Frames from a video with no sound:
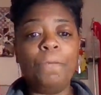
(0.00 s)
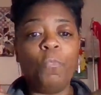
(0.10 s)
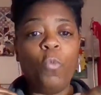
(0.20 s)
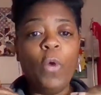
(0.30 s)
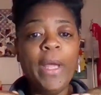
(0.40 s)

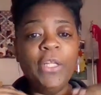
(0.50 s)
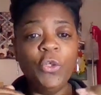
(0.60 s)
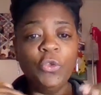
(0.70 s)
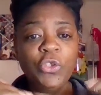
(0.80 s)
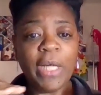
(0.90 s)
When
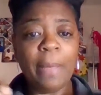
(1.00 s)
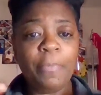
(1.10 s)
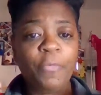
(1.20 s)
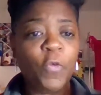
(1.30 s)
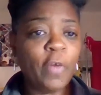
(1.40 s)
you
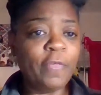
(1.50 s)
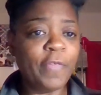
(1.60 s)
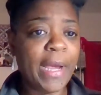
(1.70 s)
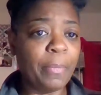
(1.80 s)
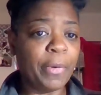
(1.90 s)
shop for
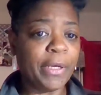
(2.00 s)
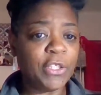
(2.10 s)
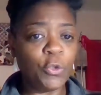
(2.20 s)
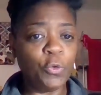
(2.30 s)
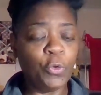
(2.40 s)

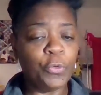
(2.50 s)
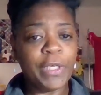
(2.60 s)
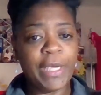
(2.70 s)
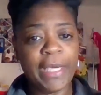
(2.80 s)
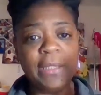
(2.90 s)
fabrics to
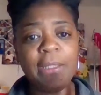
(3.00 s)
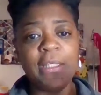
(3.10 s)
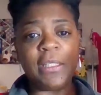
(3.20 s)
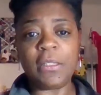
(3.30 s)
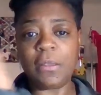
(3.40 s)
create
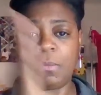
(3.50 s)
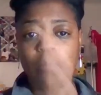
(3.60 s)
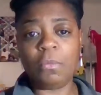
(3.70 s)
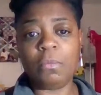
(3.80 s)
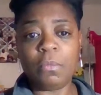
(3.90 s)
this
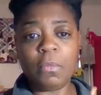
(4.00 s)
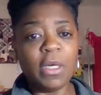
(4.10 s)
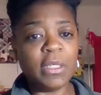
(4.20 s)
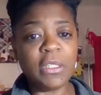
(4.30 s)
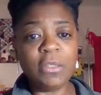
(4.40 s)

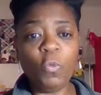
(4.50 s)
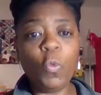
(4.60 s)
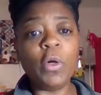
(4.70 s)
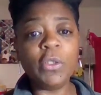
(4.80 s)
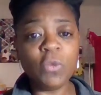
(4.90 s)
custom
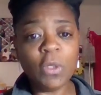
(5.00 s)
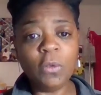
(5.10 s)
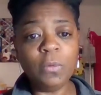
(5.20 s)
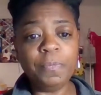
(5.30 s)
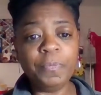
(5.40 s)

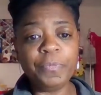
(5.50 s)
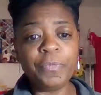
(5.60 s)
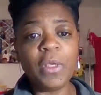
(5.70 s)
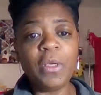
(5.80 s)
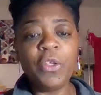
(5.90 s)
wardrobe,
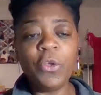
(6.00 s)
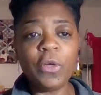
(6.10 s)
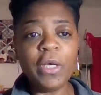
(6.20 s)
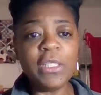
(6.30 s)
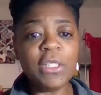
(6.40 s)
your
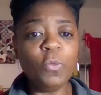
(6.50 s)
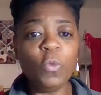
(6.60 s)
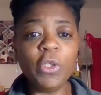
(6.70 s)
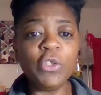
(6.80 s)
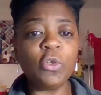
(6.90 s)
custom
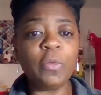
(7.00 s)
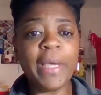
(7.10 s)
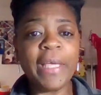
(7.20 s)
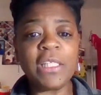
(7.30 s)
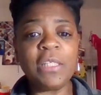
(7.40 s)
wardrobe
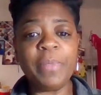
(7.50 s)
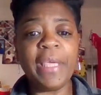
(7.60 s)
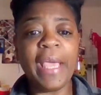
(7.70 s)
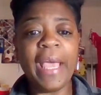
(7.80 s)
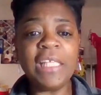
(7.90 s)
has to
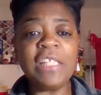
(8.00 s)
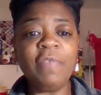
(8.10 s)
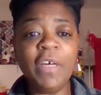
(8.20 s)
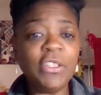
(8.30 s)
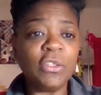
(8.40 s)
be as
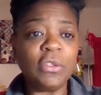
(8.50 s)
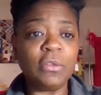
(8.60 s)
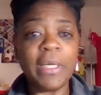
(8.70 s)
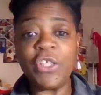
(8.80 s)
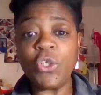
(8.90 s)

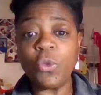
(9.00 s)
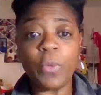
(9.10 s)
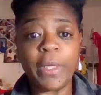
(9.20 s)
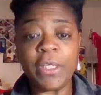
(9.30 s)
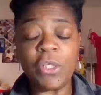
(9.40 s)
functional as your
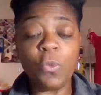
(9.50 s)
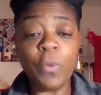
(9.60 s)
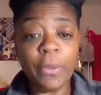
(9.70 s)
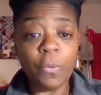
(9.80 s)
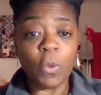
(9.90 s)
ready to
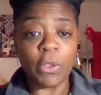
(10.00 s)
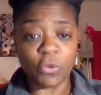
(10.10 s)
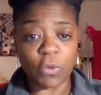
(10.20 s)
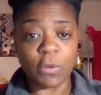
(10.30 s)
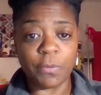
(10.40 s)
wear
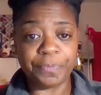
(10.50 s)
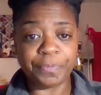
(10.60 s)
wardrobe.